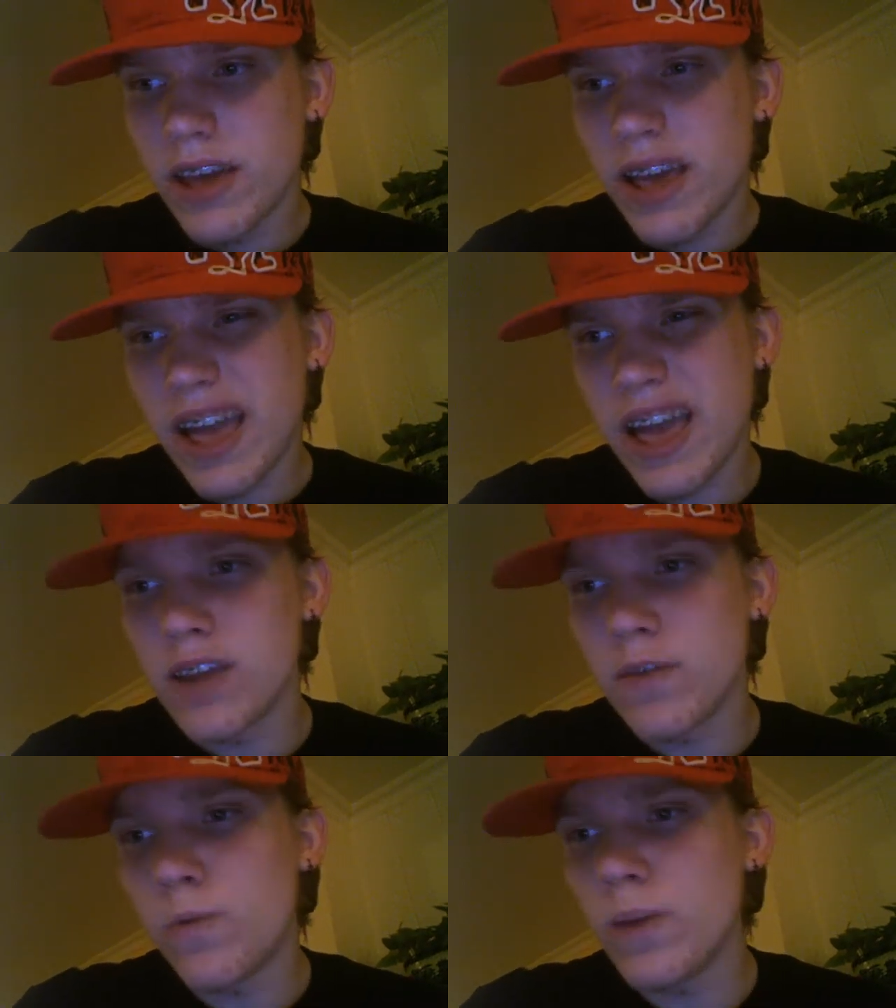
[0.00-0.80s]
and
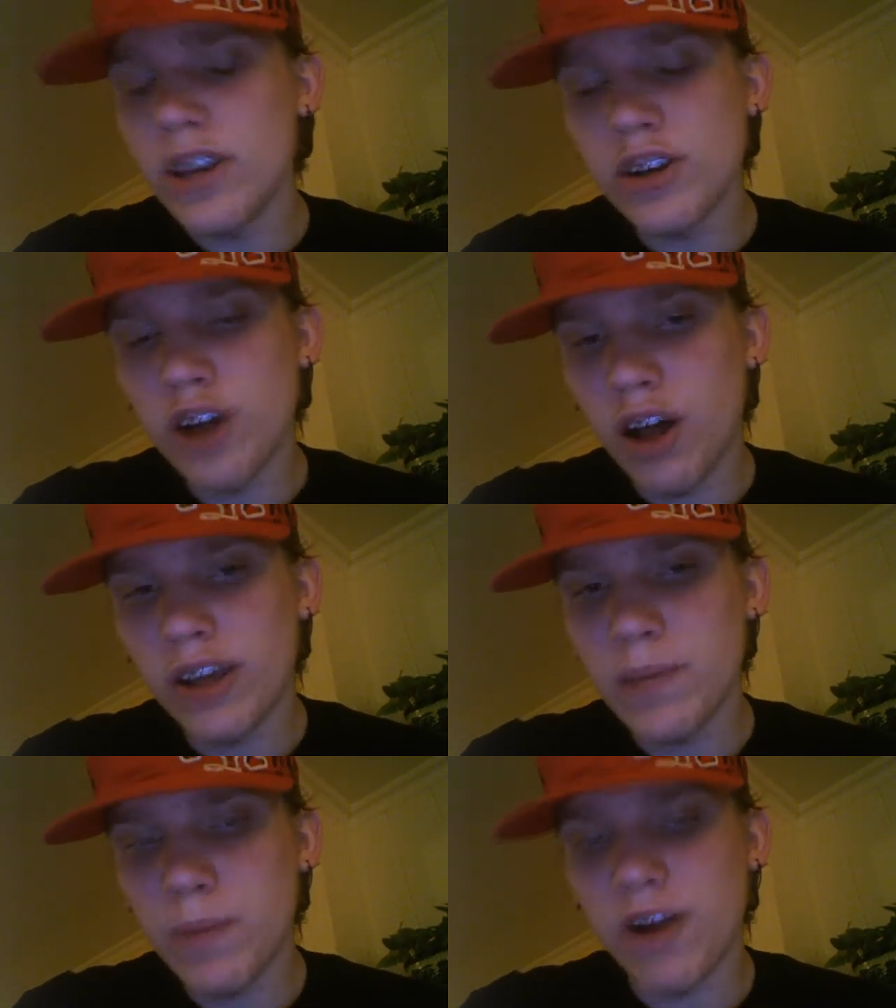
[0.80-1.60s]
if we can all
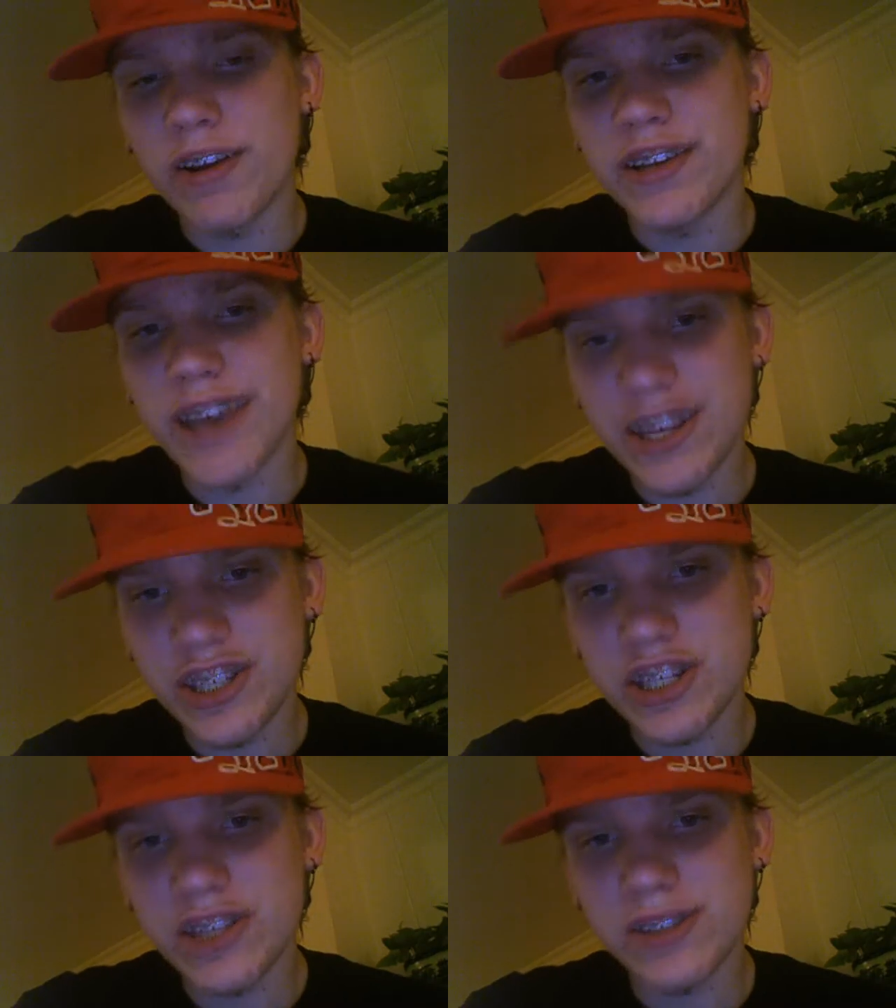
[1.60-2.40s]
keep our
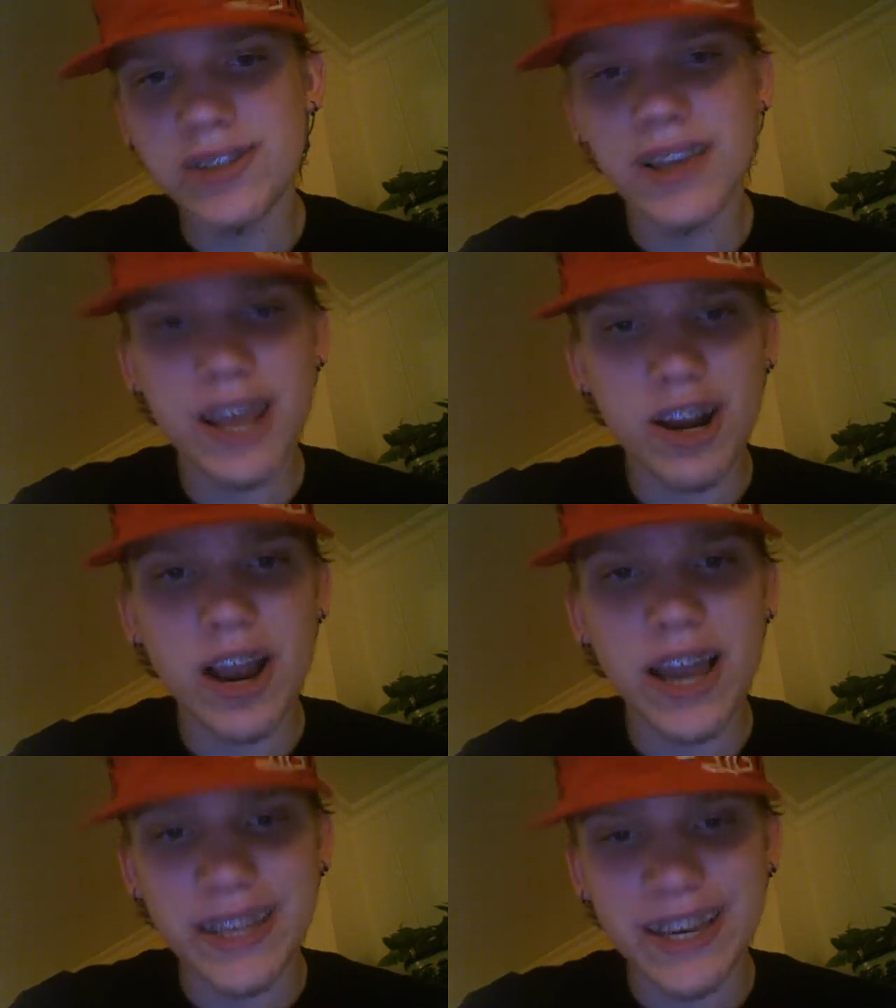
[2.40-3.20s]
intentions and our
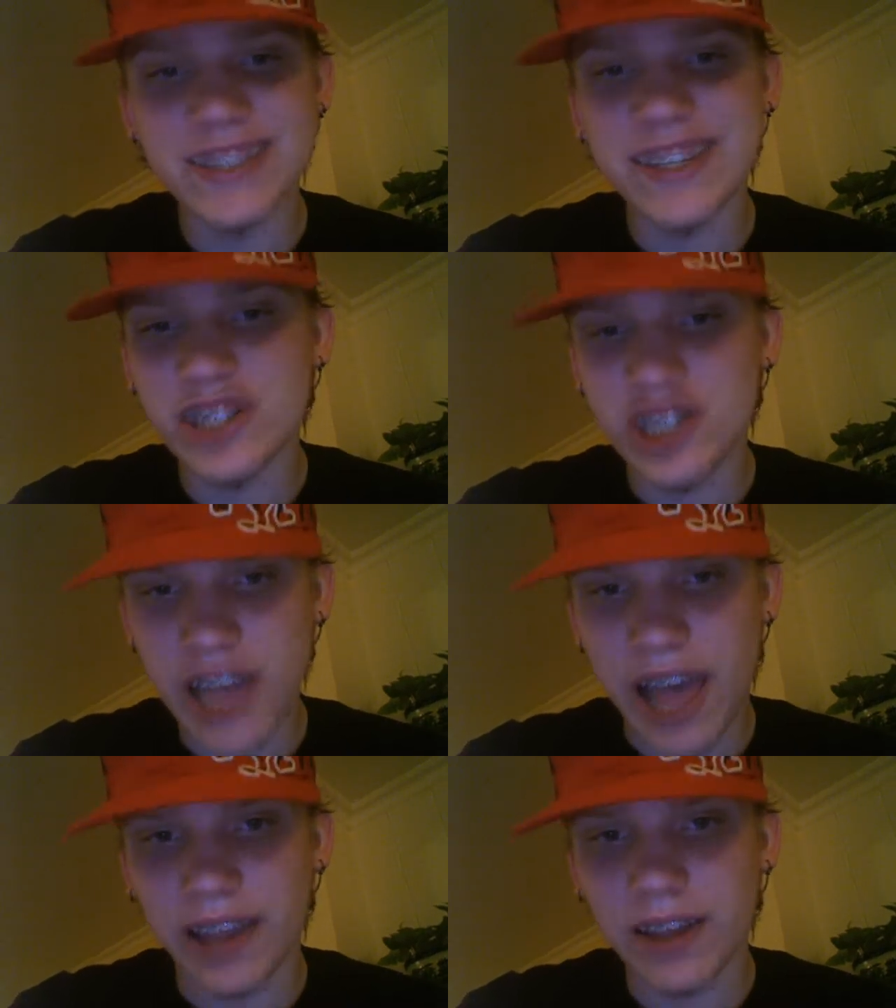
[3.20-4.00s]
ideas in
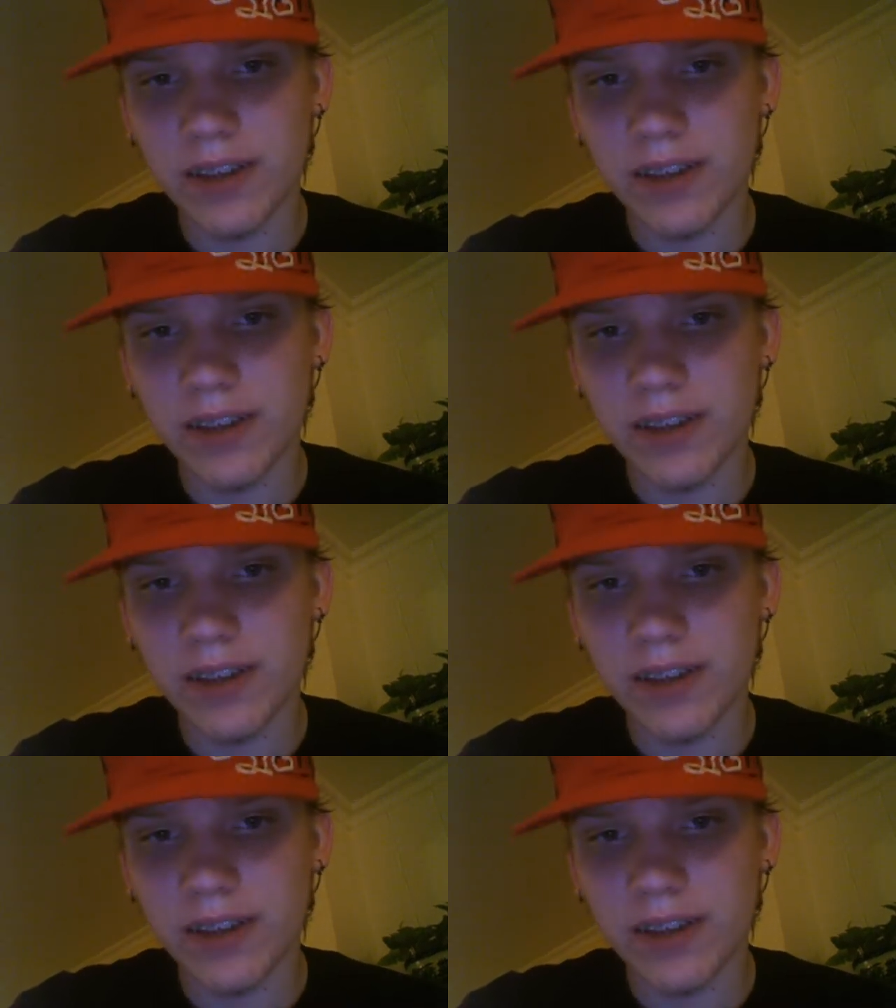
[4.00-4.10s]
check,